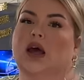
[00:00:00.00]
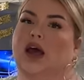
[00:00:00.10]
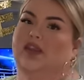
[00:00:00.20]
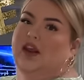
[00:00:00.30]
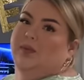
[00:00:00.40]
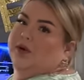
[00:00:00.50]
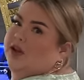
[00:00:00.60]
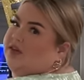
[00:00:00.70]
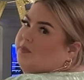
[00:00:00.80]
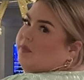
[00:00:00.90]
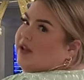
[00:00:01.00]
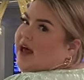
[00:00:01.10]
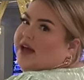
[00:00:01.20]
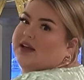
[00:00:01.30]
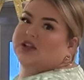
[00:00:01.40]
And then I put on some
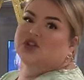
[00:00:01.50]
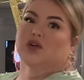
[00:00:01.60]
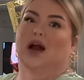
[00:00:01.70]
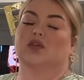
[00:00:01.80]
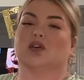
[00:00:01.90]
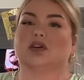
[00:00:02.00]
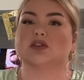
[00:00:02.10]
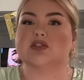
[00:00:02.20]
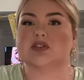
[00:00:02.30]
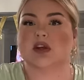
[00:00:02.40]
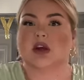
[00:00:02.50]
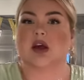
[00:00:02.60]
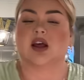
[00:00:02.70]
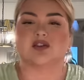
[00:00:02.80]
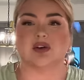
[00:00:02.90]
black trousers.
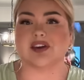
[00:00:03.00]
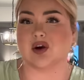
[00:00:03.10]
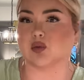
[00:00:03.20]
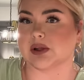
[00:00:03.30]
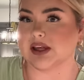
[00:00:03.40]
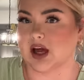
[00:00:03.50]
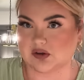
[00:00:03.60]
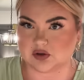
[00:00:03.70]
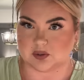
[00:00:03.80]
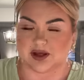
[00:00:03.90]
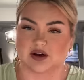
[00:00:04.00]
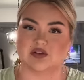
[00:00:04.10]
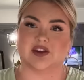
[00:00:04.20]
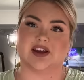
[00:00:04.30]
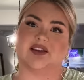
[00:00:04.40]
So it's like a really comfortable
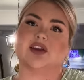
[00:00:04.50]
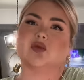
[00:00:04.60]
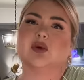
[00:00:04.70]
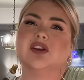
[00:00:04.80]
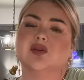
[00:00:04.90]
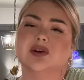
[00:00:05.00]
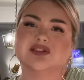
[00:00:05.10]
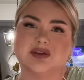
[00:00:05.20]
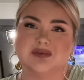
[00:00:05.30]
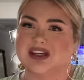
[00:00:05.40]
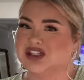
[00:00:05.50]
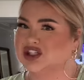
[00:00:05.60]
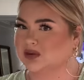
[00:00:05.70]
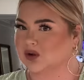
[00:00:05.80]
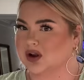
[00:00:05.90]
outfit because I just wanted to wear something
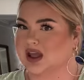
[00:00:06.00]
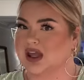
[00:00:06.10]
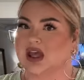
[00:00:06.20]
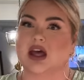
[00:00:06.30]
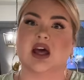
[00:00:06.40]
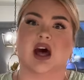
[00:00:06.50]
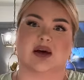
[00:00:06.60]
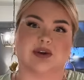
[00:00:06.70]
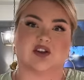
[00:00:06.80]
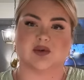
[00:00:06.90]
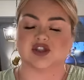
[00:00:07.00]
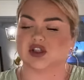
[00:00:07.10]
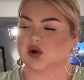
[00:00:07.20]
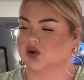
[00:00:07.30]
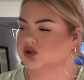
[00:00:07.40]
shimmery. Um, I switched
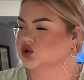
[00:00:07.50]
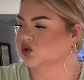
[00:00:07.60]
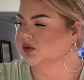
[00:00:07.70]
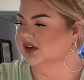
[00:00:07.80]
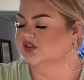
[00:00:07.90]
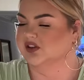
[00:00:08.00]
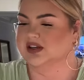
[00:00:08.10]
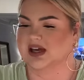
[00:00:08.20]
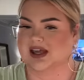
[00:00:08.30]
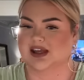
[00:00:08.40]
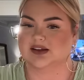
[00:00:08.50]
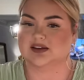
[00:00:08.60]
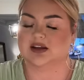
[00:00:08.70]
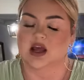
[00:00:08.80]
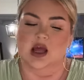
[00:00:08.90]
to gold jewelry for the
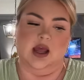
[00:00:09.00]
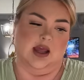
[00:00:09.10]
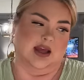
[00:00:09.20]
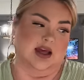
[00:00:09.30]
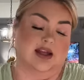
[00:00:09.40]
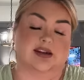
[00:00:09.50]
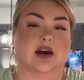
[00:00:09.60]
night and